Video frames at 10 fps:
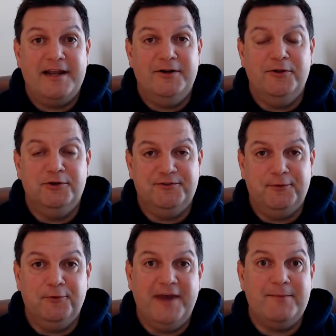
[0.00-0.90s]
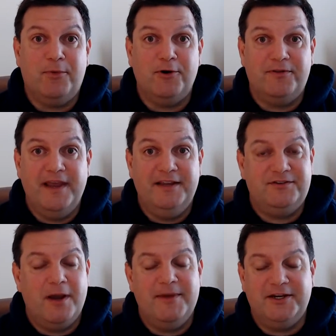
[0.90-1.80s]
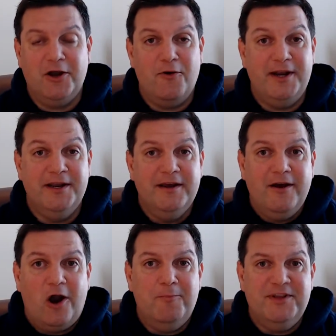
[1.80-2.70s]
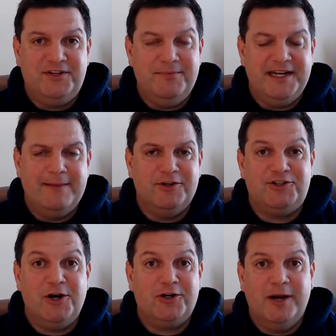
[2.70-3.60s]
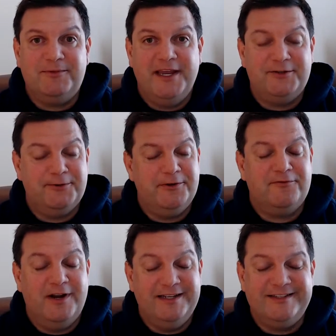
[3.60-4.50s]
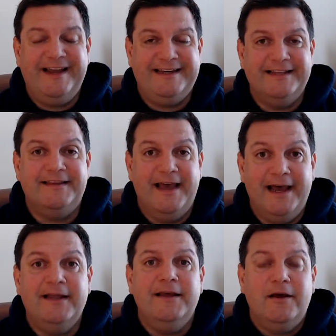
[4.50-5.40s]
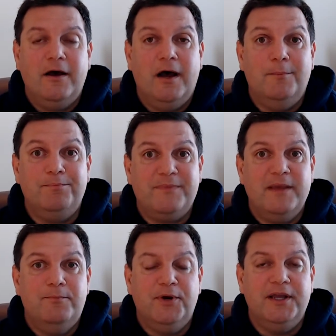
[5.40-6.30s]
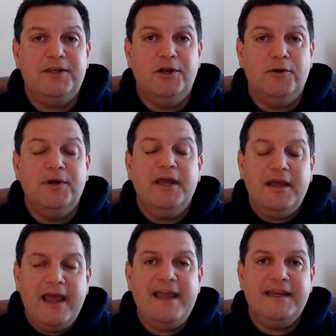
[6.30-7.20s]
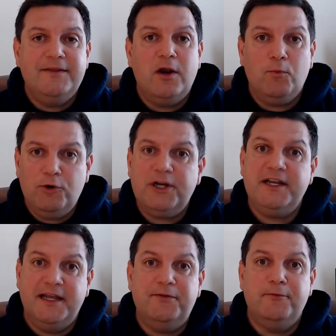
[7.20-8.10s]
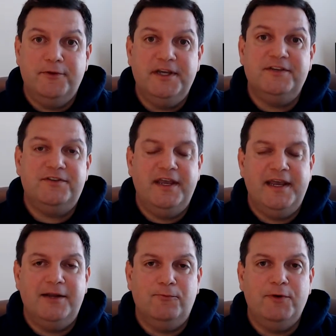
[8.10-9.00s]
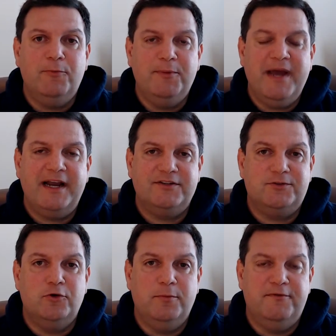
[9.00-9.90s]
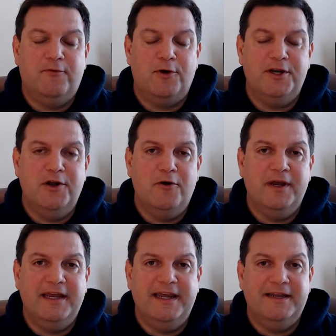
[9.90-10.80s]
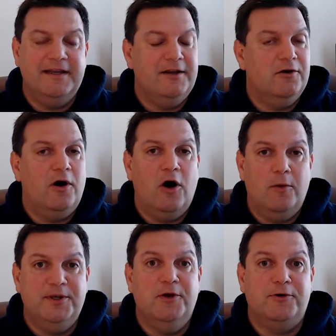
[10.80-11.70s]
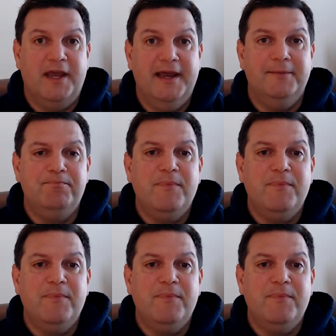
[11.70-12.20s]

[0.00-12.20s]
I know those of you who had birthdays coming and going are missing being able to share cupcakes with your friends. I get that. But, hang in there. We're going to get through this, and we will be back at school before you know it, and it'll all be okay.